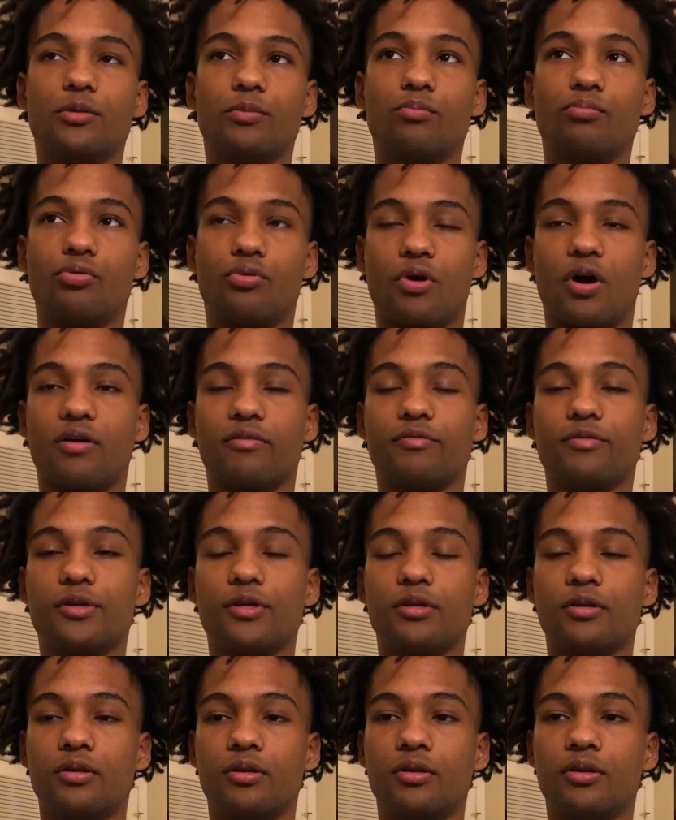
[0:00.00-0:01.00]
profit
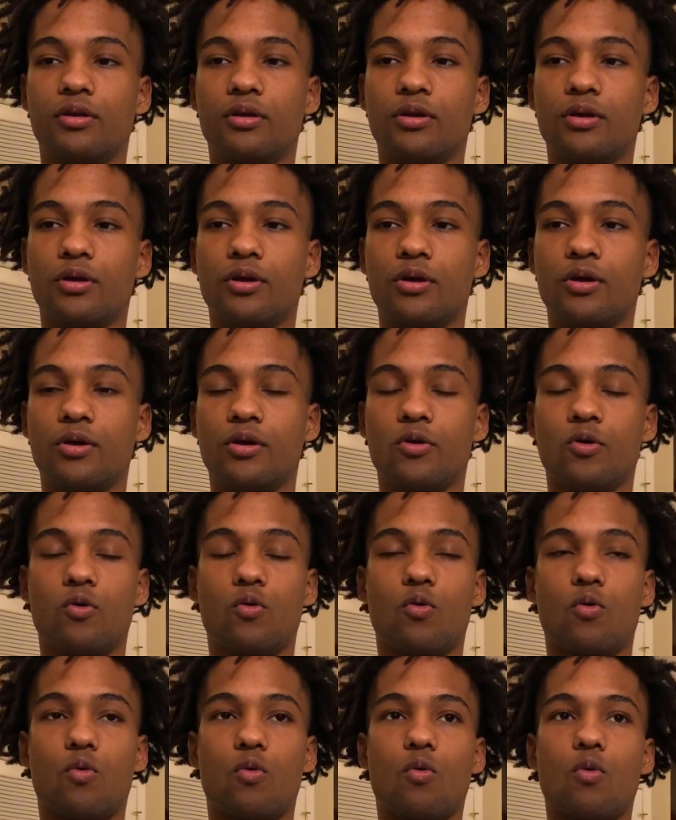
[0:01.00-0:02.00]

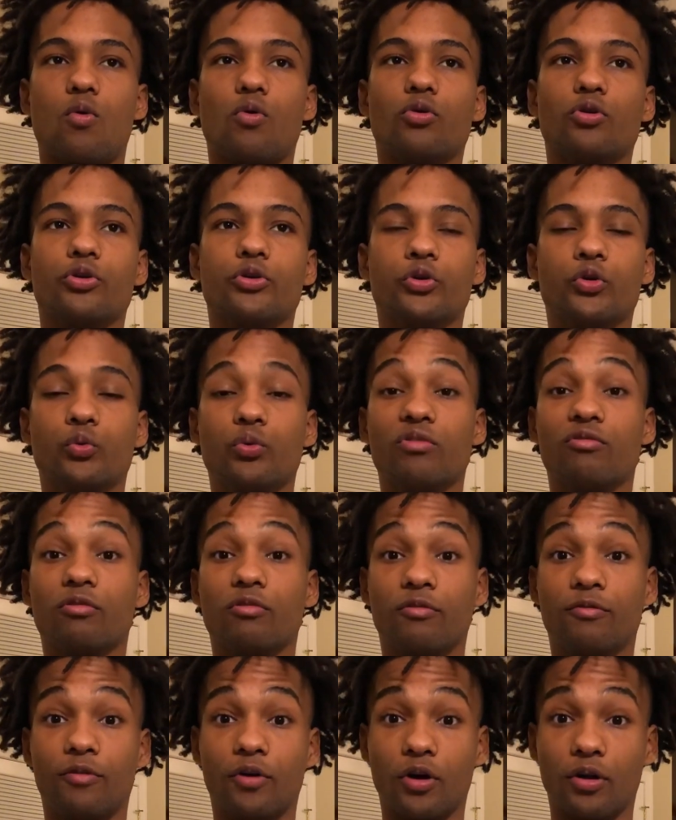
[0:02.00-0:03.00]
or do it for
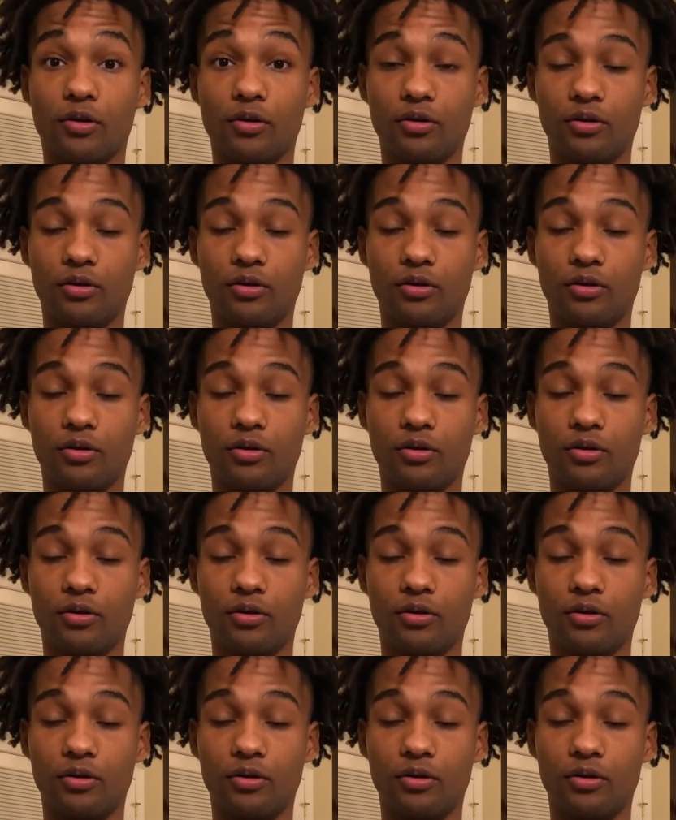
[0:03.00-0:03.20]
fun